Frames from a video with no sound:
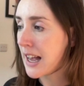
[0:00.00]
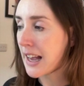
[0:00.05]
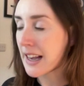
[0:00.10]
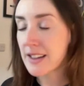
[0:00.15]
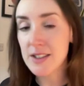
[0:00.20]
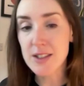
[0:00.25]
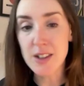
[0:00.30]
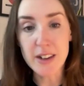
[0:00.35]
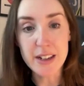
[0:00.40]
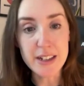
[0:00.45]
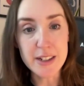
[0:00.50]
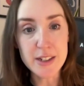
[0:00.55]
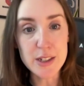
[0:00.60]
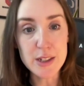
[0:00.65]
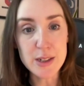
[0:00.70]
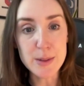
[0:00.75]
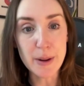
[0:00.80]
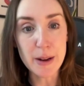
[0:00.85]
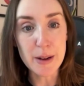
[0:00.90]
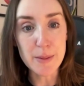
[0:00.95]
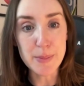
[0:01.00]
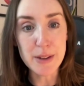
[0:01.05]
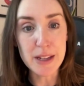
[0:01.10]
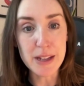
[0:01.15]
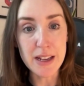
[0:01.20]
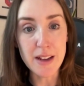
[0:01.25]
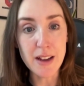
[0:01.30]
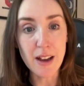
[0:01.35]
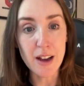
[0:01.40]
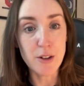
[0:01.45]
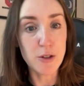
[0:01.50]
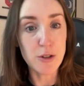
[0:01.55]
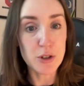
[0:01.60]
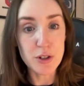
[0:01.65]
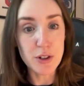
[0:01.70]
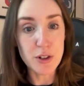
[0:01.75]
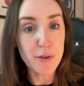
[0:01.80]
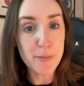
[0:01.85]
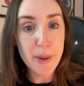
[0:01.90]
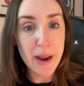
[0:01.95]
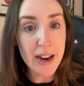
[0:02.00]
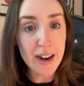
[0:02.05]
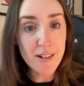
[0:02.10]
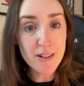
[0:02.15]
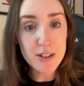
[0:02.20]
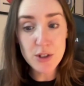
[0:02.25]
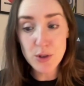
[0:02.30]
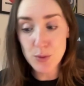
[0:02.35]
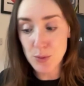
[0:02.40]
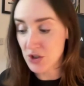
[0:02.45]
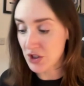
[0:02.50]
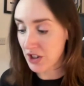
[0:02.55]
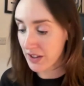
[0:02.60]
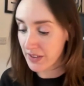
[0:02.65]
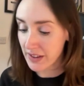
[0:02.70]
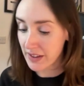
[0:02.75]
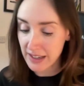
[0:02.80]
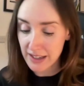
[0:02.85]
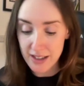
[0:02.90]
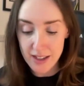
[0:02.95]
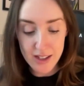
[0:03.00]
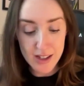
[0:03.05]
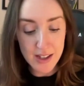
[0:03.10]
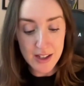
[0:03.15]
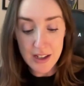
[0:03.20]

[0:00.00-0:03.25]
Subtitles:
anxieties about being a good enough parent, which I think